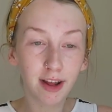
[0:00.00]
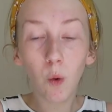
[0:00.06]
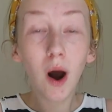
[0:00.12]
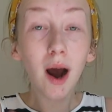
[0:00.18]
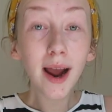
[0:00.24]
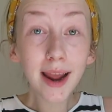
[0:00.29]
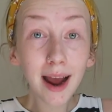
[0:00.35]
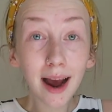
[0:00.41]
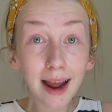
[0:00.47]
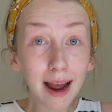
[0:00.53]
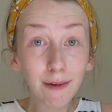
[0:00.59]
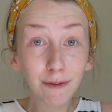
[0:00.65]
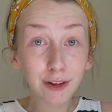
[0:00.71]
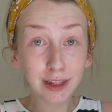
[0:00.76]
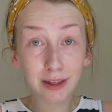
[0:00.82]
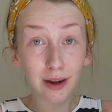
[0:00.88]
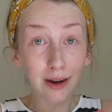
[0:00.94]
Why I
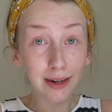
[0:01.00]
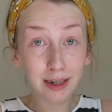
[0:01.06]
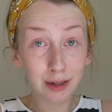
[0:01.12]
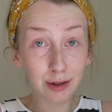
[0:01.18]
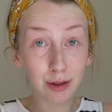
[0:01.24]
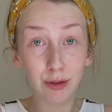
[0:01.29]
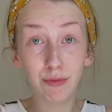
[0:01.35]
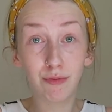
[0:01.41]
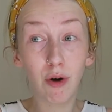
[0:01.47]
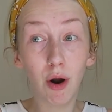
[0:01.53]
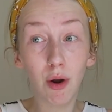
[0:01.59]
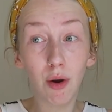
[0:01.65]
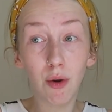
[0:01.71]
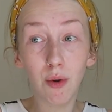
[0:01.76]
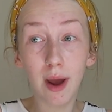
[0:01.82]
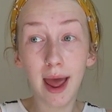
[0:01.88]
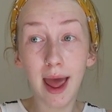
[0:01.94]
have decided to
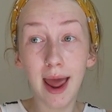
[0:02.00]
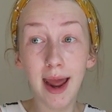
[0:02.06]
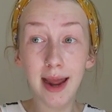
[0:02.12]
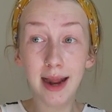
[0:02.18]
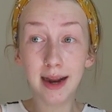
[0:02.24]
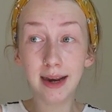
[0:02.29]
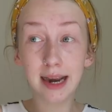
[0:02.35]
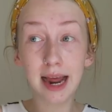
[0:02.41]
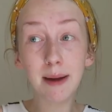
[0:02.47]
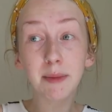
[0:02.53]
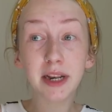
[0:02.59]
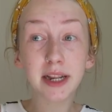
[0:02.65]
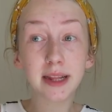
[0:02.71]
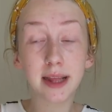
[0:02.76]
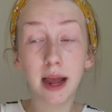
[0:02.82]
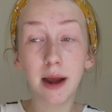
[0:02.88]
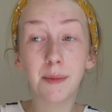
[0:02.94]
throw a naming
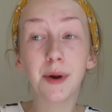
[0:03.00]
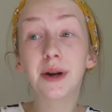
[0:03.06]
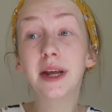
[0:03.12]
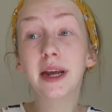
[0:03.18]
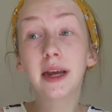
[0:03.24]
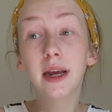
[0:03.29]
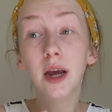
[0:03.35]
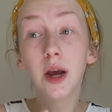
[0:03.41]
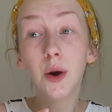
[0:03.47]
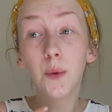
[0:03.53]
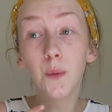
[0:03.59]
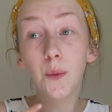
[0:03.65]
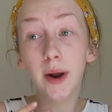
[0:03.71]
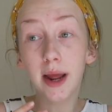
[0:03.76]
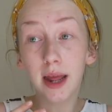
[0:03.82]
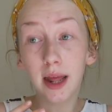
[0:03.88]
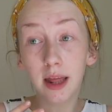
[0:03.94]
ceremony
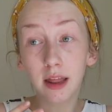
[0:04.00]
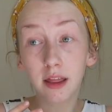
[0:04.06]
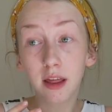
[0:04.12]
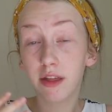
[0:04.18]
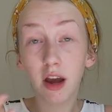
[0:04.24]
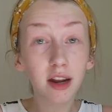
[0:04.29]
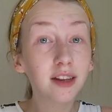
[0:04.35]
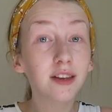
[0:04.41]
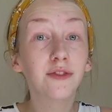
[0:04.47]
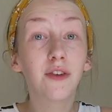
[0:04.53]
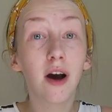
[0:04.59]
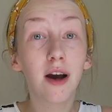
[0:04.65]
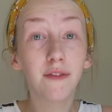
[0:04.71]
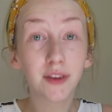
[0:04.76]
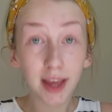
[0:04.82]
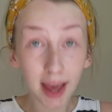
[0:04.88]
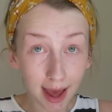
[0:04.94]
with
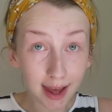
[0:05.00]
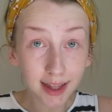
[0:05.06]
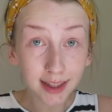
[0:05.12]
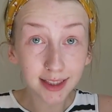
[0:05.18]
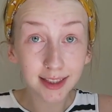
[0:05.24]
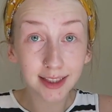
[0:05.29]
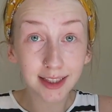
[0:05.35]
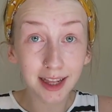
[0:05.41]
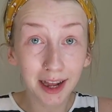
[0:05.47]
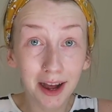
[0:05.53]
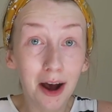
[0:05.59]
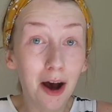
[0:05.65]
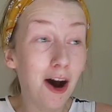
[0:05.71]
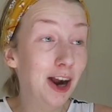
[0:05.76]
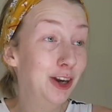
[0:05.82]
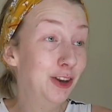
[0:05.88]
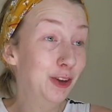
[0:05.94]
35 guests
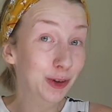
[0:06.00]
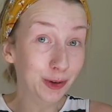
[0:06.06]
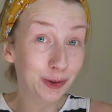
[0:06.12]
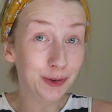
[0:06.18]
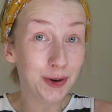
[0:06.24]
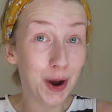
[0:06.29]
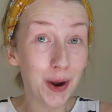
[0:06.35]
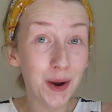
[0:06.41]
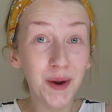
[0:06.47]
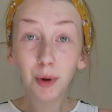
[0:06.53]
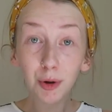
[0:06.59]
I do not know.